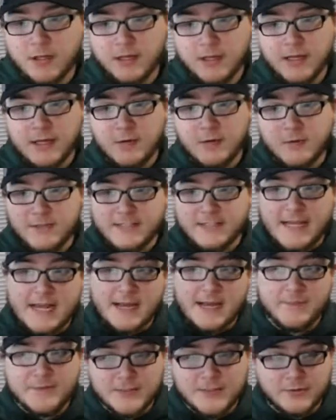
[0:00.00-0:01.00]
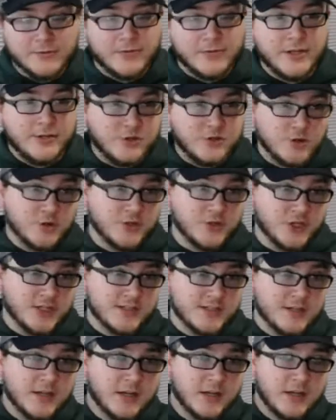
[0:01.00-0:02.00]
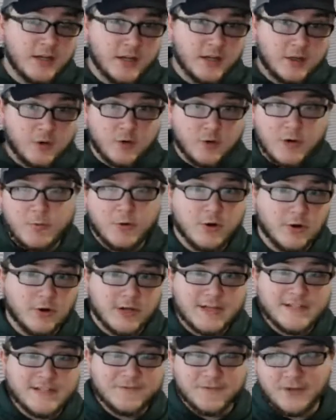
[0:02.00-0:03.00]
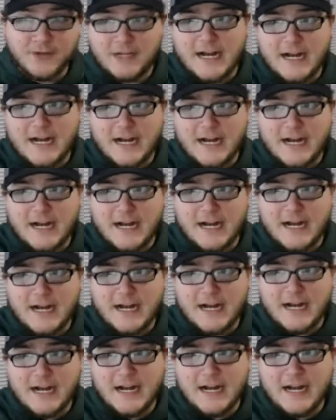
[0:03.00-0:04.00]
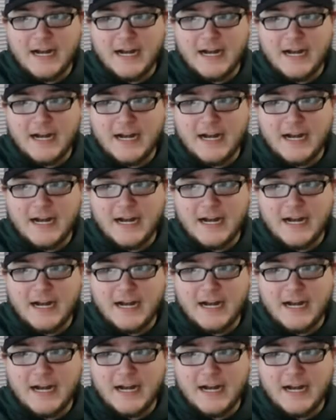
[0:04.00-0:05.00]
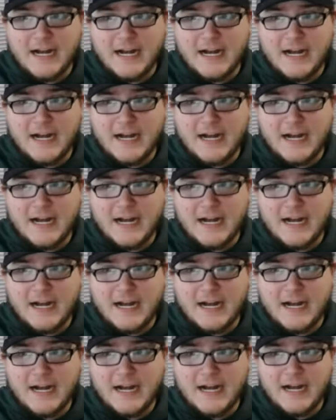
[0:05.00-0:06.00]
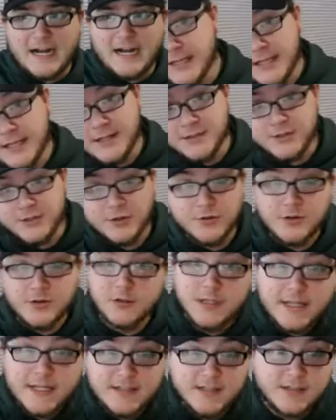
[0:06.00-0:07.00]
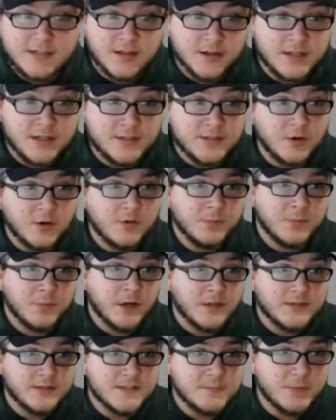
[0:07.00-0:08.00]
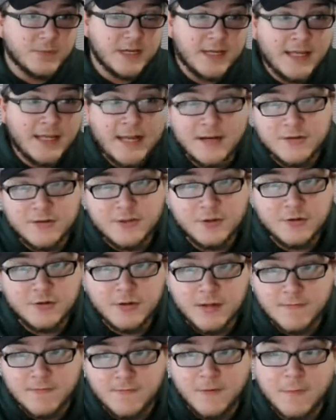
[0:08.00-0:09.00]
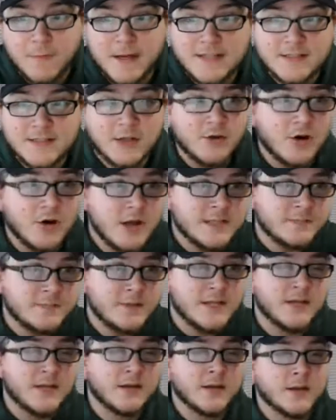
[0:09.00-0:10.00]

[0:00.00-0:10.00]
It was absolutely atrocious. Corey Bojorquez forgot how to turn the laces on a football. He can turn the laces on his own punts, but he can't turn them for Mason Crosby.